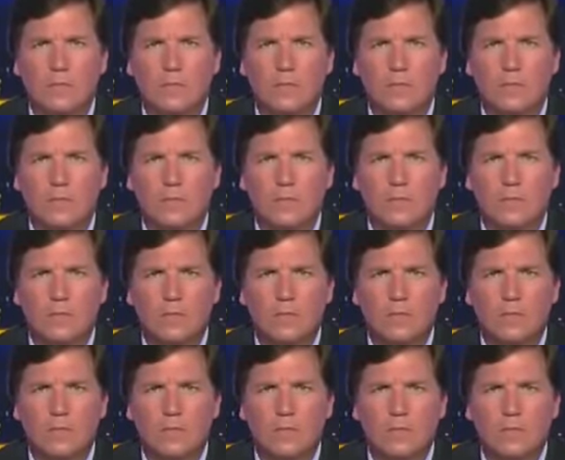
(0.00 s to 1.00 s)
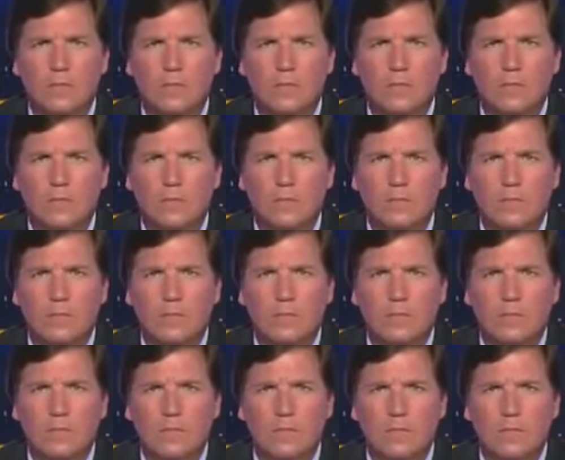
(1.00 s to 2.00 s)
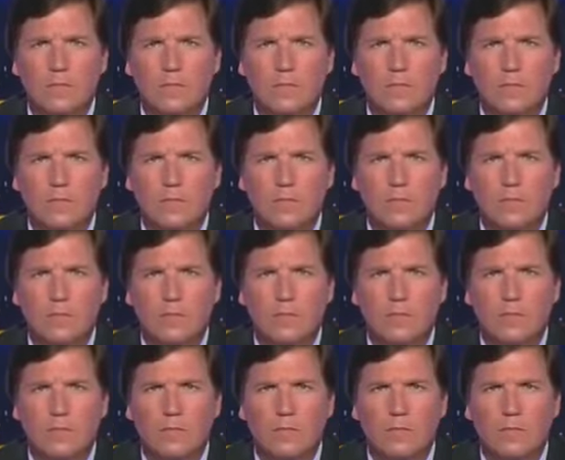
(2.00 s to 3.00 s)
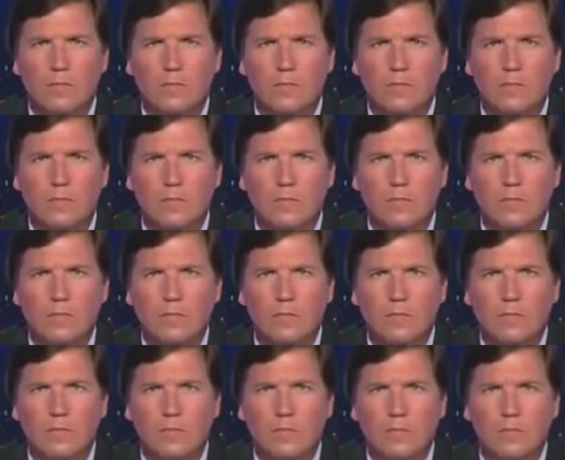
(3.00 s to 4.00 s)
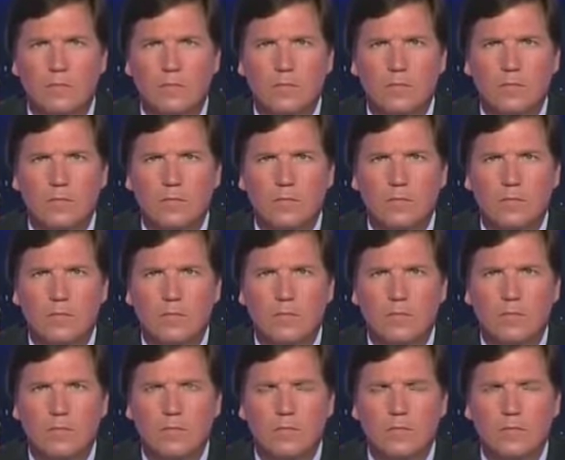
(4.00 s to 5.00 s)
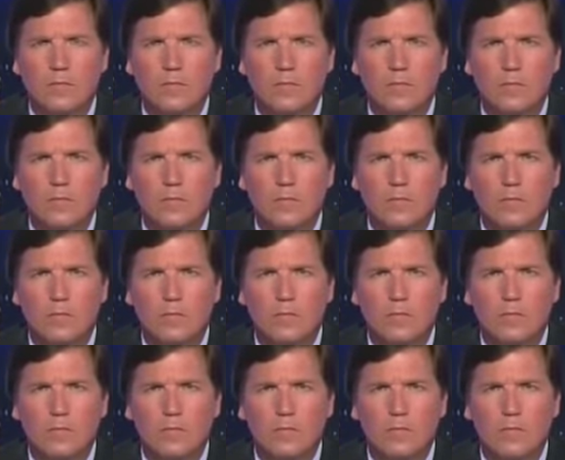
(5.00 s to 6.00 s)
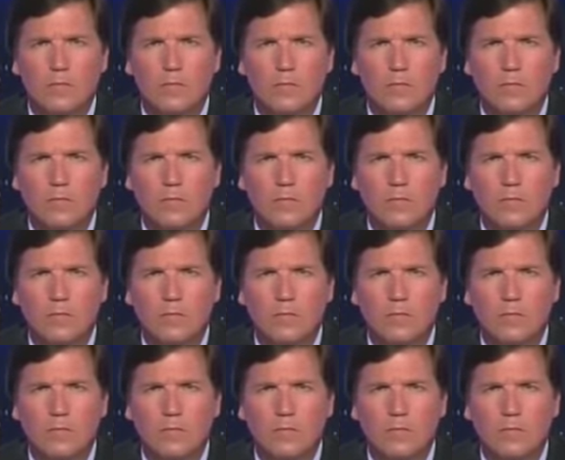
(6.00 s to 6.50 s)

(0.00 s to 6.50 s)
The person shown says nothing.